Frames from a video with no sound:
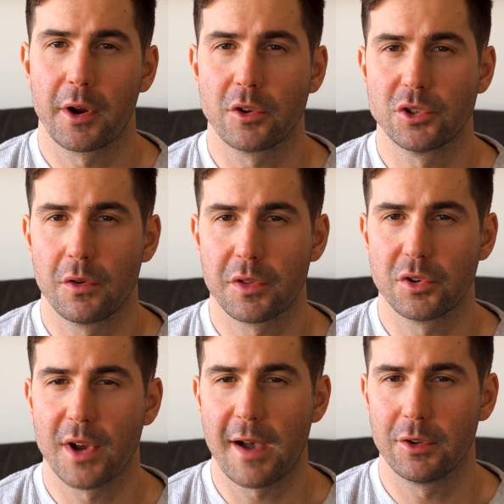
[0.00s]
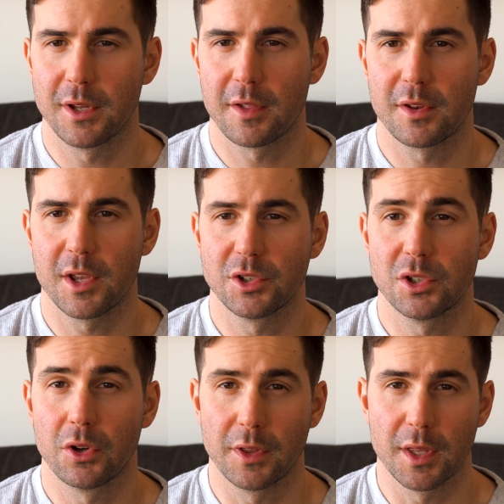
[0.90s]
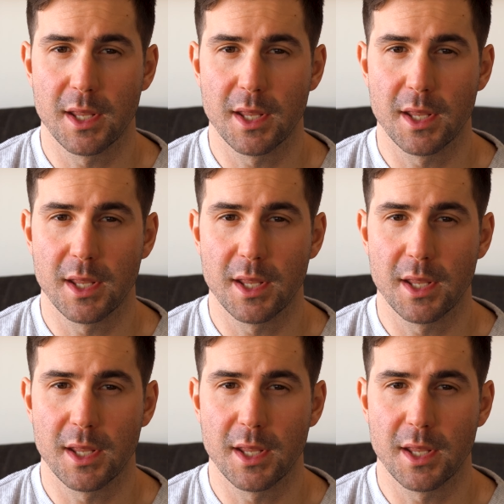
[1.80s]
our chosen travel destination during the